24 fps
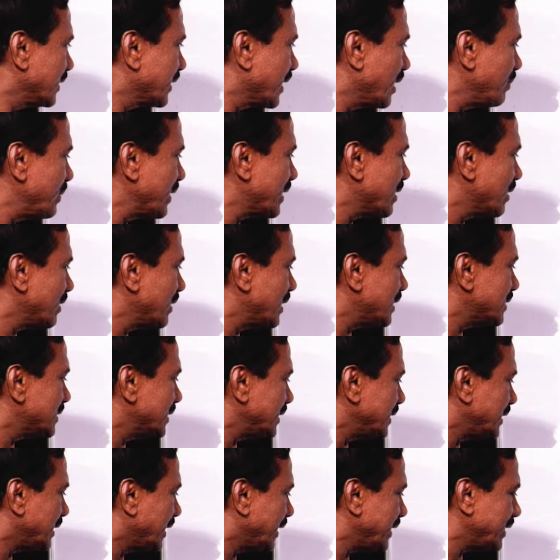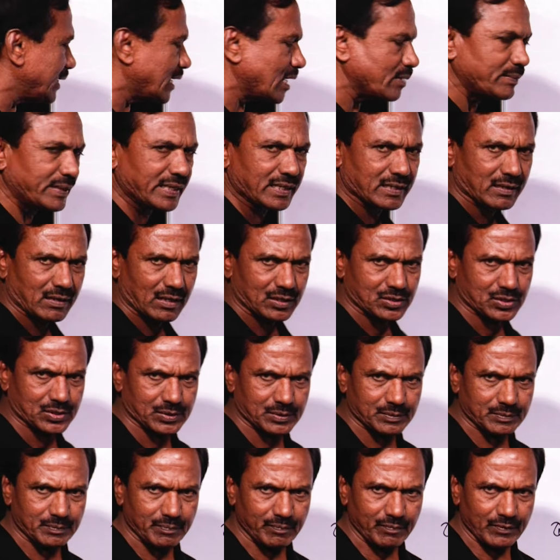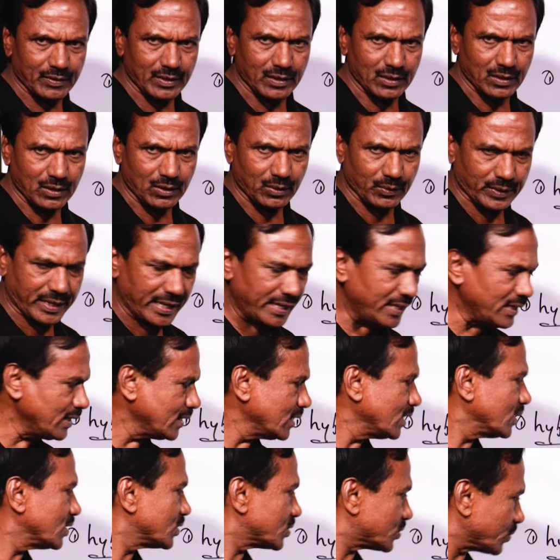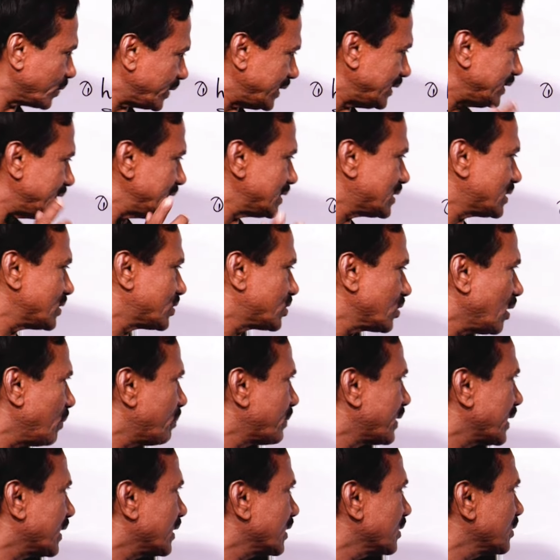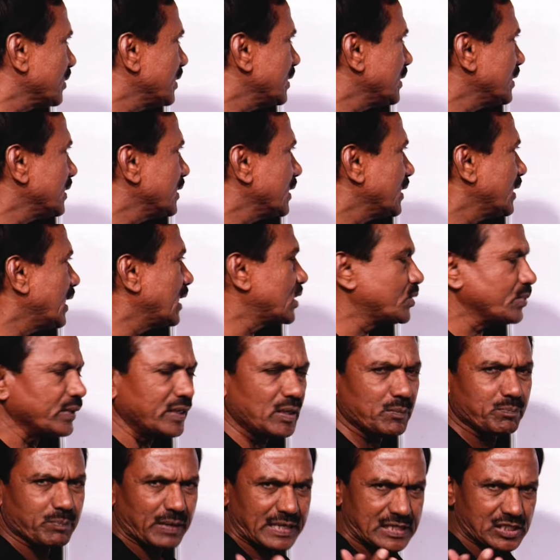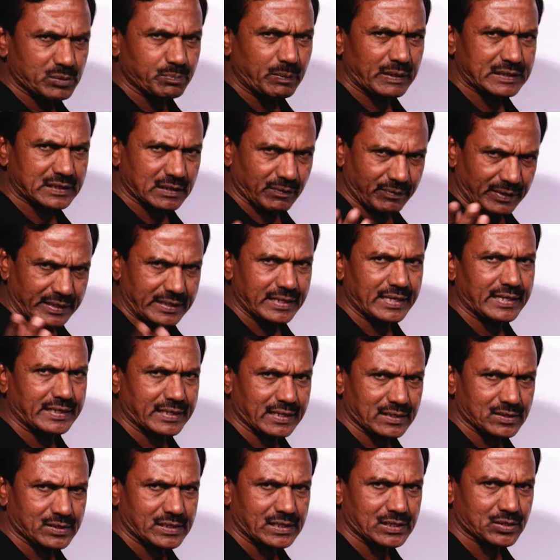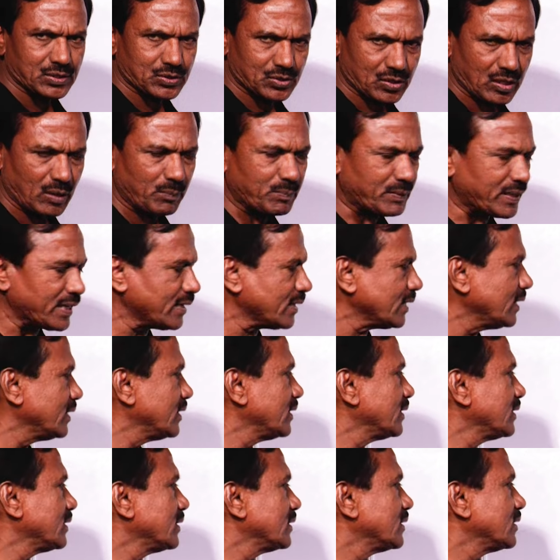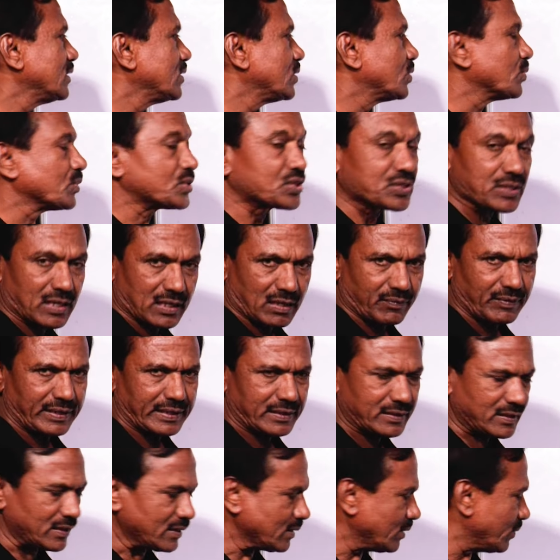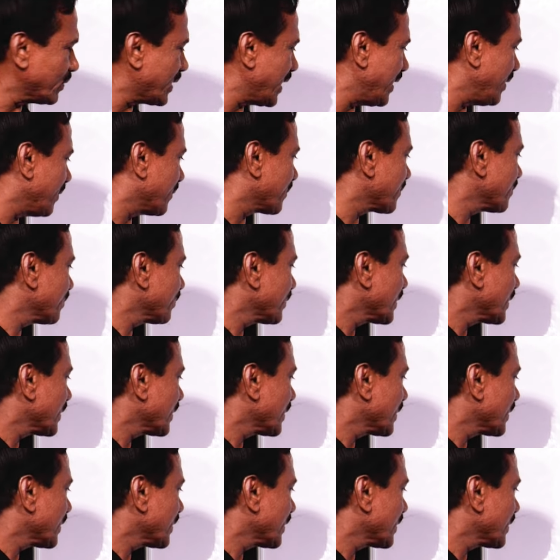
can be called as the dihybrid cross. Okay. So in this chapter, actually principles of inheritance is the chapter to start with. Okay.